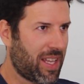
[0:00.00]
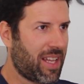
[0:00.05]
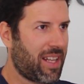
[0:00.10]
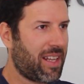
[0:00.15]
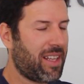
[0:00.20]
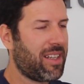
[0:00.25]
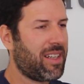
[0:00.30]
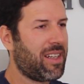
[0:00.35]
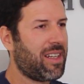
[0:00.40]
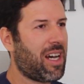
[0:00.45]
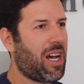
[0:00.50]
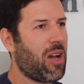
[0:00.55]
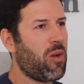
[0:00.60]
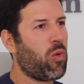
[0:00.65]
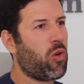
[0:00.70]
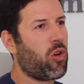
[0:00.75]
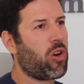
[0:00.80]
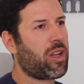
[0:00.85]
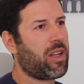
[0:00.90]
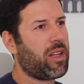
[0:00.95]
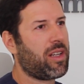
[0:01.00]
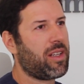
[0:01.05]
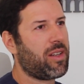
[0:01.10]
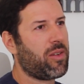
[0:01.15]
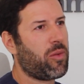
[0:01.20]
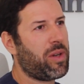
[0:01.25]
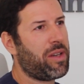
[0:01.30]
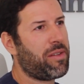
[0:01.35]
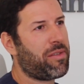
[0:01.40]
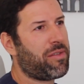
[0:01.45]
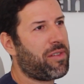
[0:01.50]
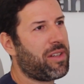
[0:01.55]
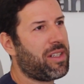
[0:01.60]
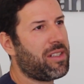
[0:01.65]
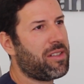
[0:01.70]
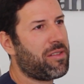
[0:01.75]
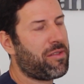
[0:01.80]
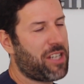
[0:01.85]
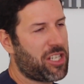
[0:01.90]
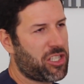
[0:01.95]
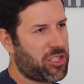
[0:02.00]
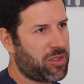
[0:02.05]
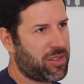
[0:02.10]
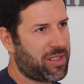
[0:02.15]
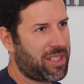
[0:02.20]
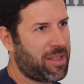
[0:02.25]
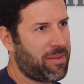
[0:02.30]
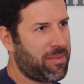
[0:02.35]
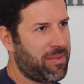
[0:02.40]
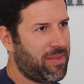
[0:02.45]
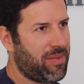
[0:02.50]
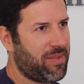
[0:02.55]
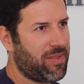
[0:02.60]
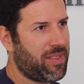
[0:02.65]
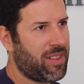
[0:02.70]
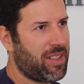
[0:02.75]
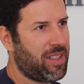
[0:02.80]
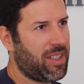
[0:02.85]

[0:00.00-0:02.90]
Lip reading: and I work with a facial team,